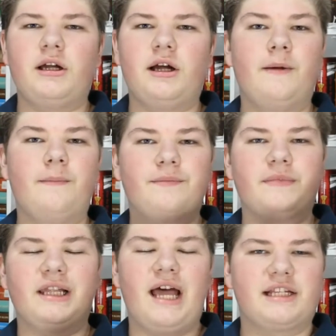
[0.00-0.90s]

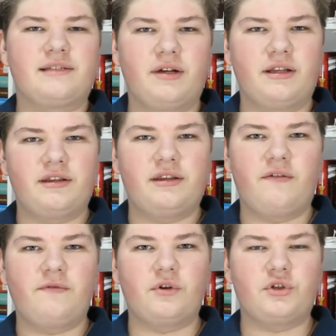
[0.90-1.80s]
Last month,
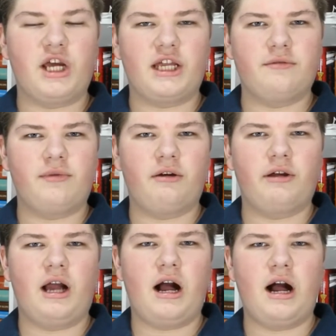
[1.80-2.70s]
for
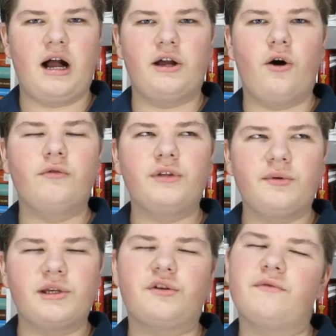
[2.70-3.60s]
January, I only
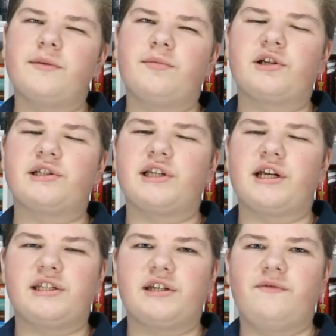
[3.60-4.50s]
went over the books that I
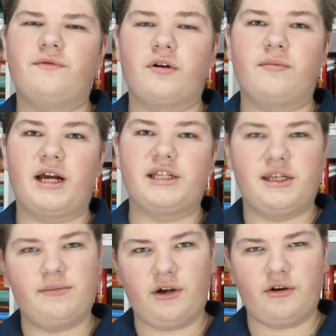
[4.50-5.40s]
did for my
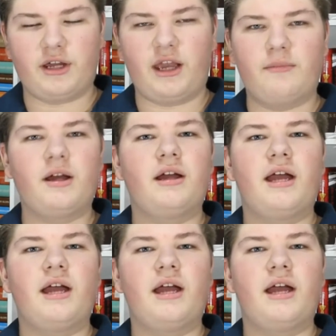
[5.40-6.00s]
TBR game.